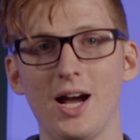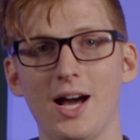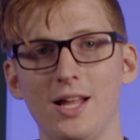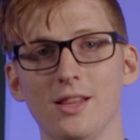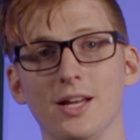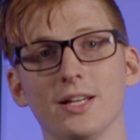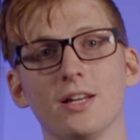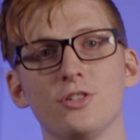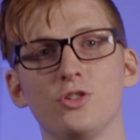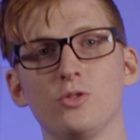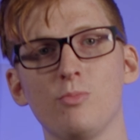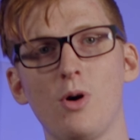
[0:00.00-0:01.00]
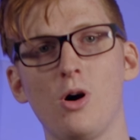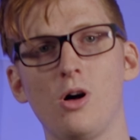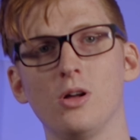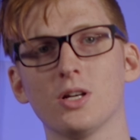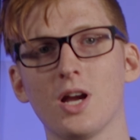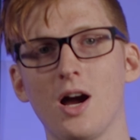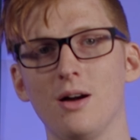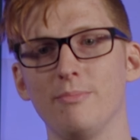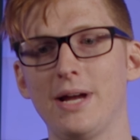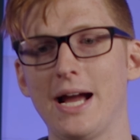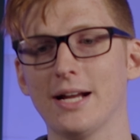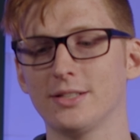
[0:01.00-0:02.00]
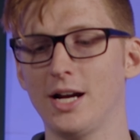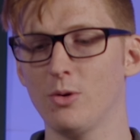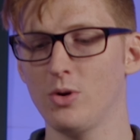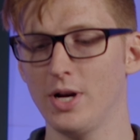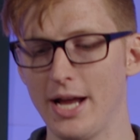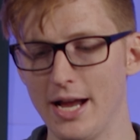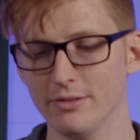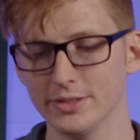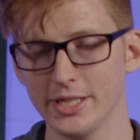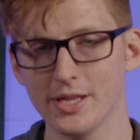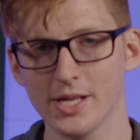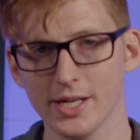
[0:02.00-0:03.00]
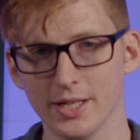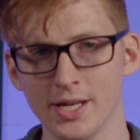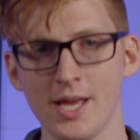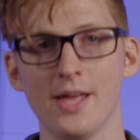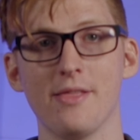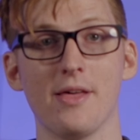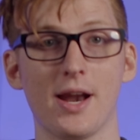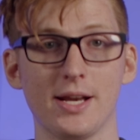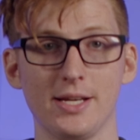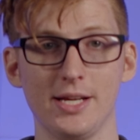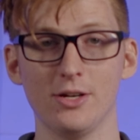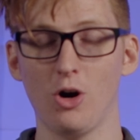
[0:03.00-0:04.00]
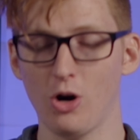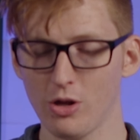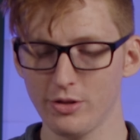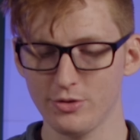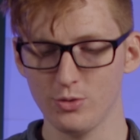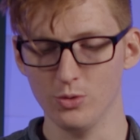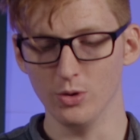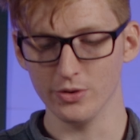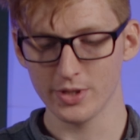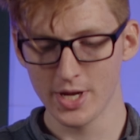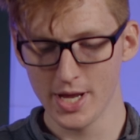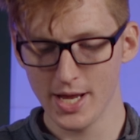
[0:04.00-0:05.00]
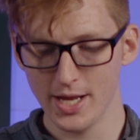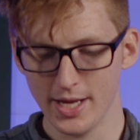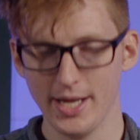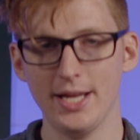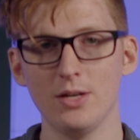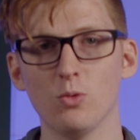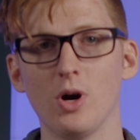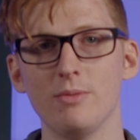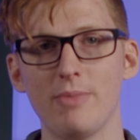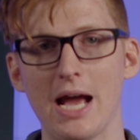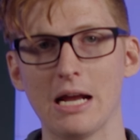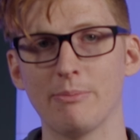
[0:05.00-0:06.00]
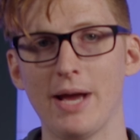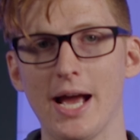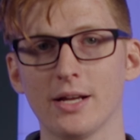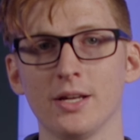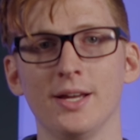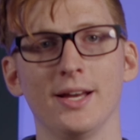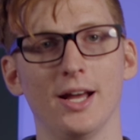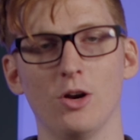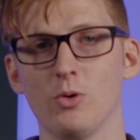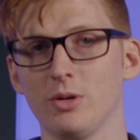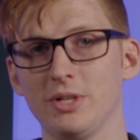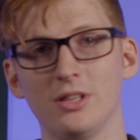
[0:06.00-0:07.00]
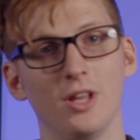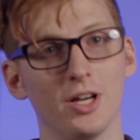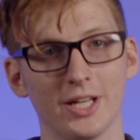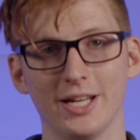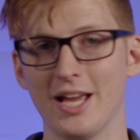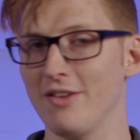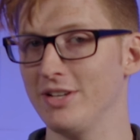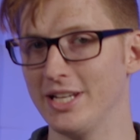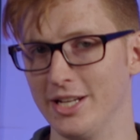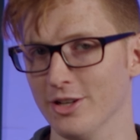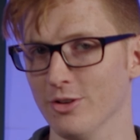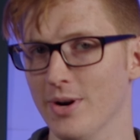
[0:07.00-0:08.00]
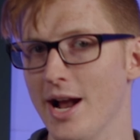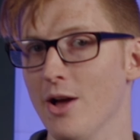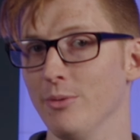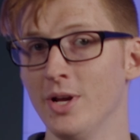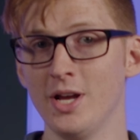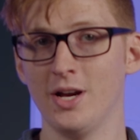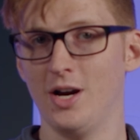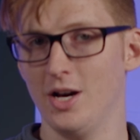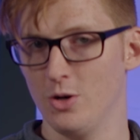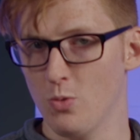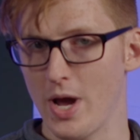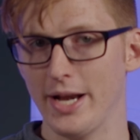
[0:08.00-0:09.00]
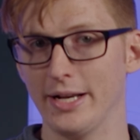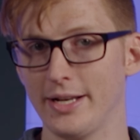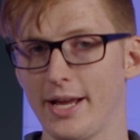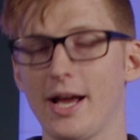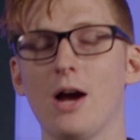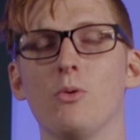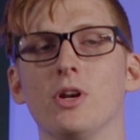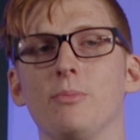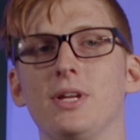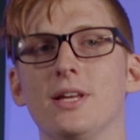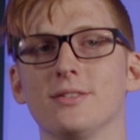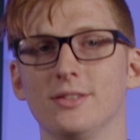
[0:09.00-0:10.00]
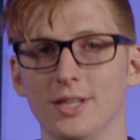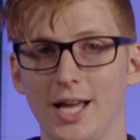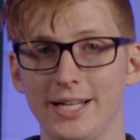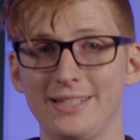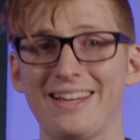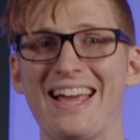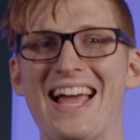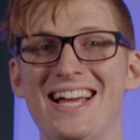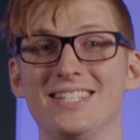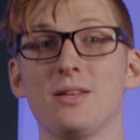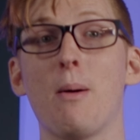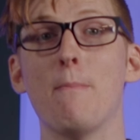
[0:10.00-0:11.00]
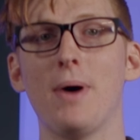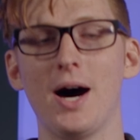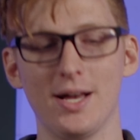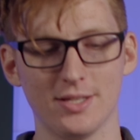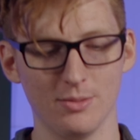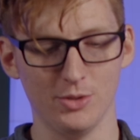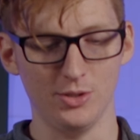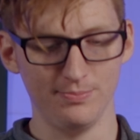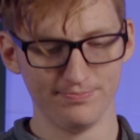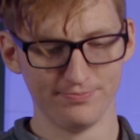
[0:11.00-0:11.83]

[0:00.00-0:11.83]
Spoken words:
I like small, compact. I want everything that I need, all the tools in one backpack. I don't want to be lugging heavy gear around on a wedding day. I want to be as light as possible.